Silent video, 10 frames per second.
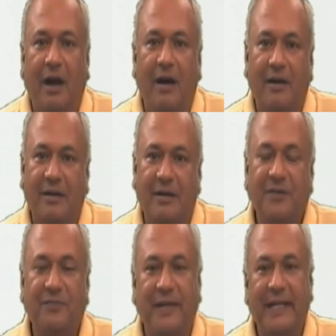are
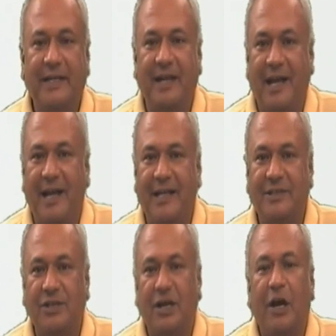defined
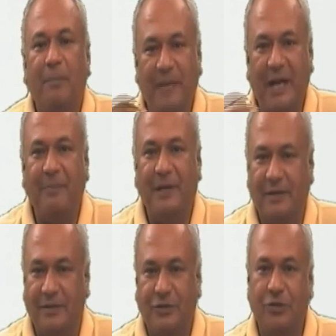as a
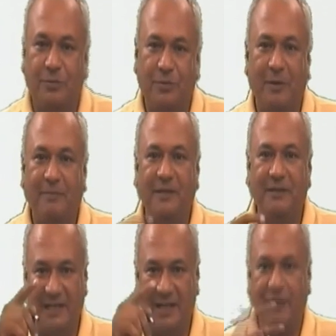pyramid. So
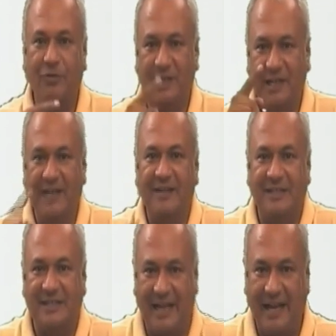probably we are looking at
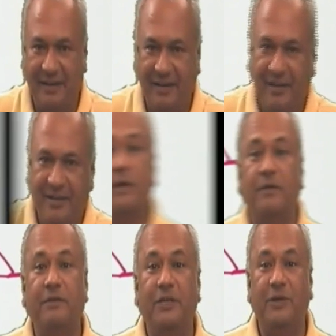a triangle. So
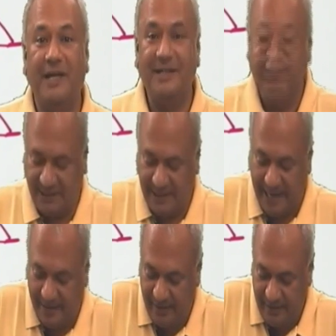when we look at this
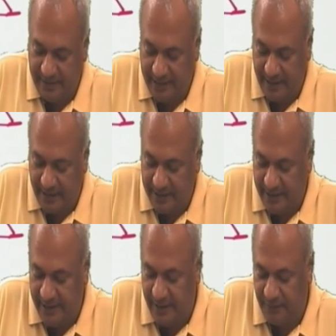triangle, there are
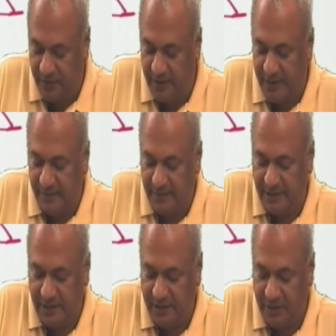three different
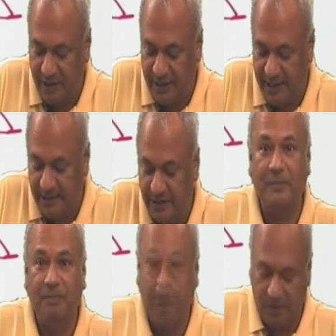levels in the
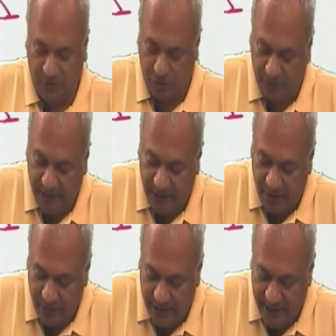organization. So we
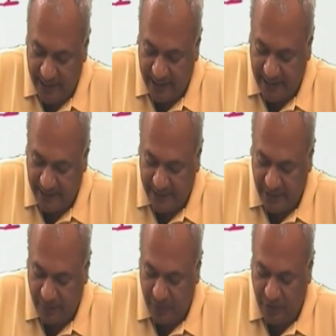are looking at
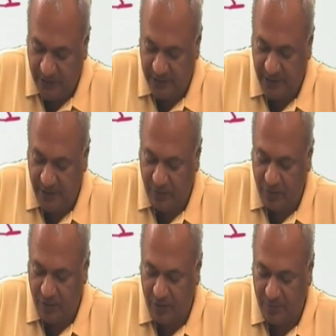transaction processing
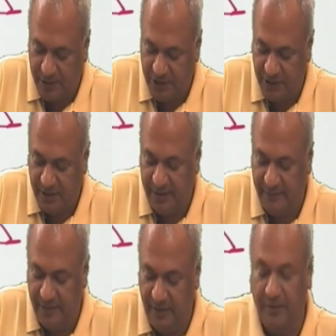or operational
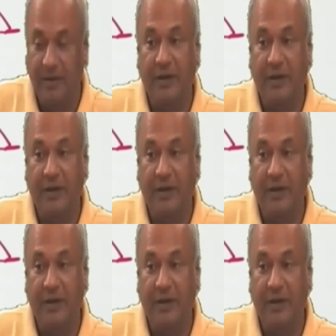level,